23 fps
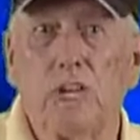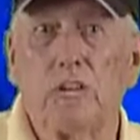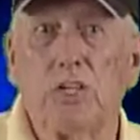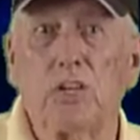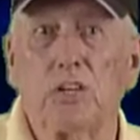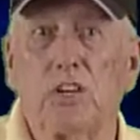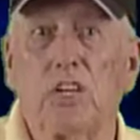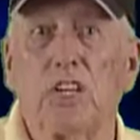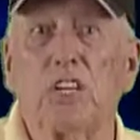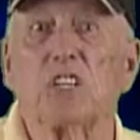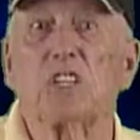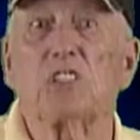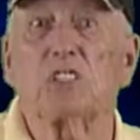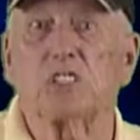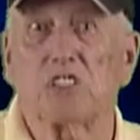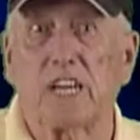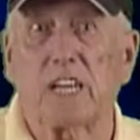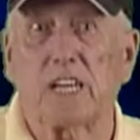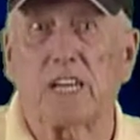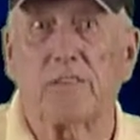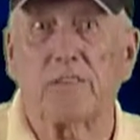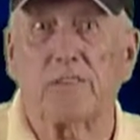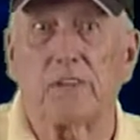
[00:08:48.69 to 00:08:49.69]
you're going to get
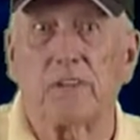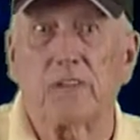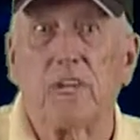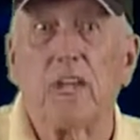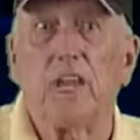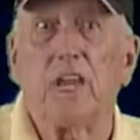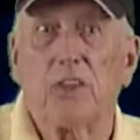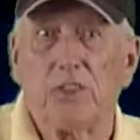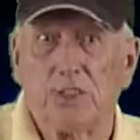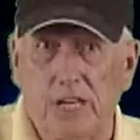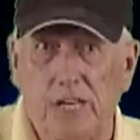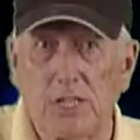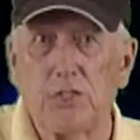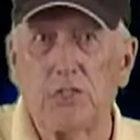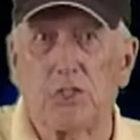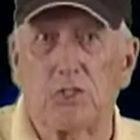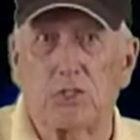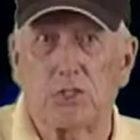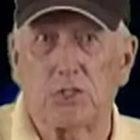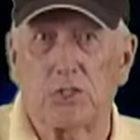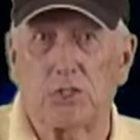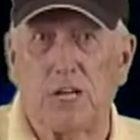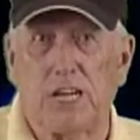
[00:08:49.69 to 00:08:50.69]
sick of it. Then
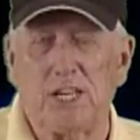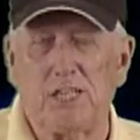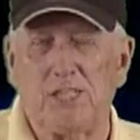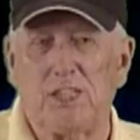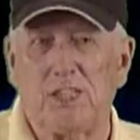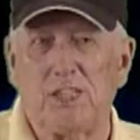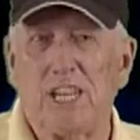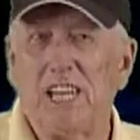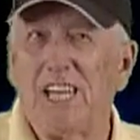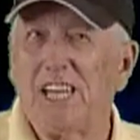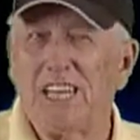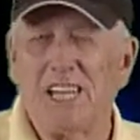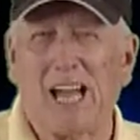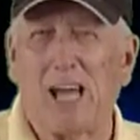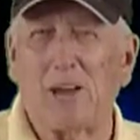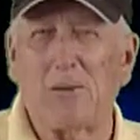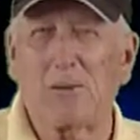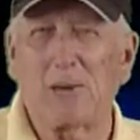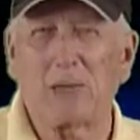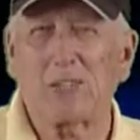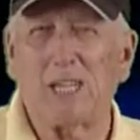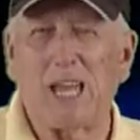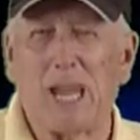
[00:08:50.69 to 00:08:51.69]
you'll change it. Not
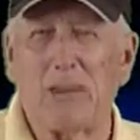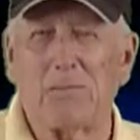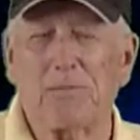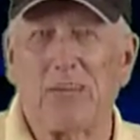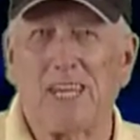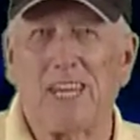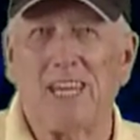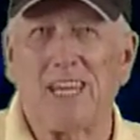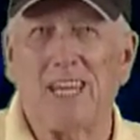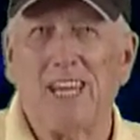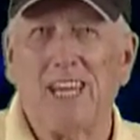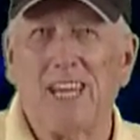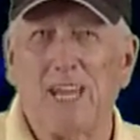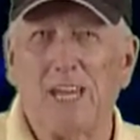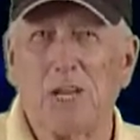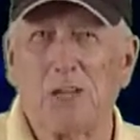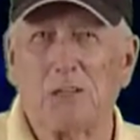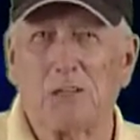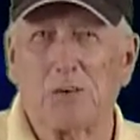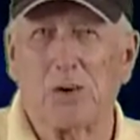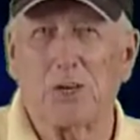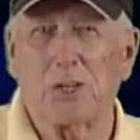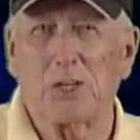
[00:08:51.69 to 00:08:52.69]
what's happening
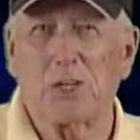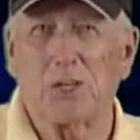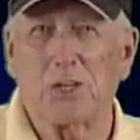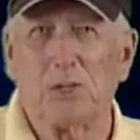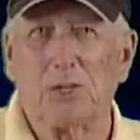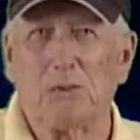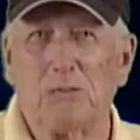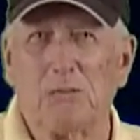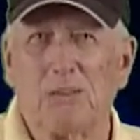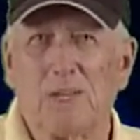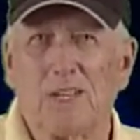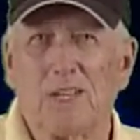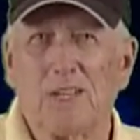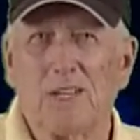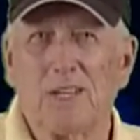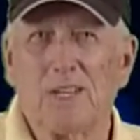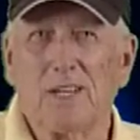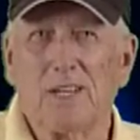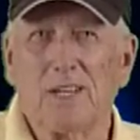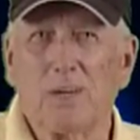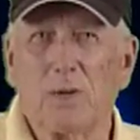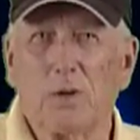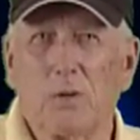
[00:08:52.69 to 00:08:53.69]
in broadloom,
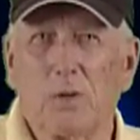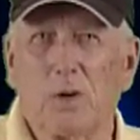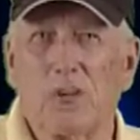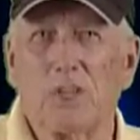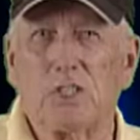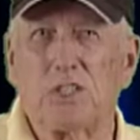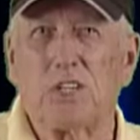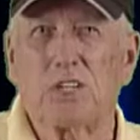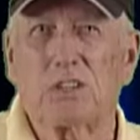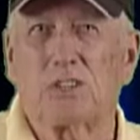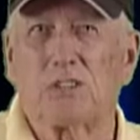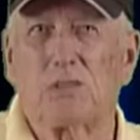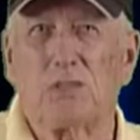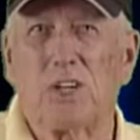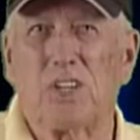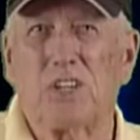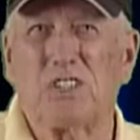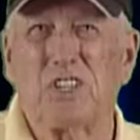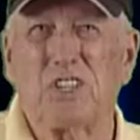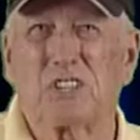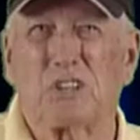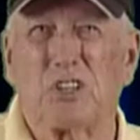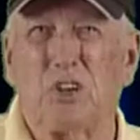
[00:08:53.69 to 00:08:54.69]
where it
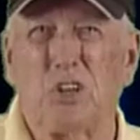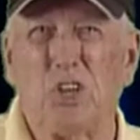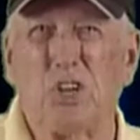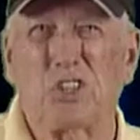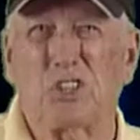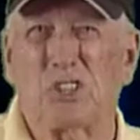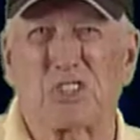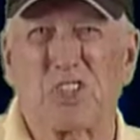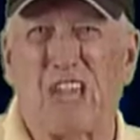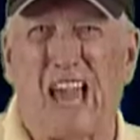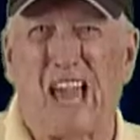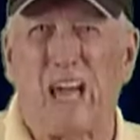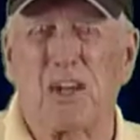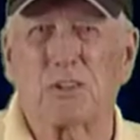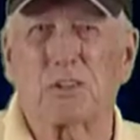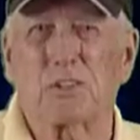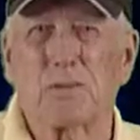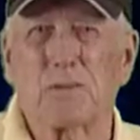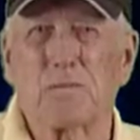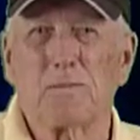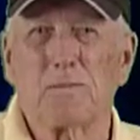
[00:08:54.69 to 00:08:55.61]
just looks out.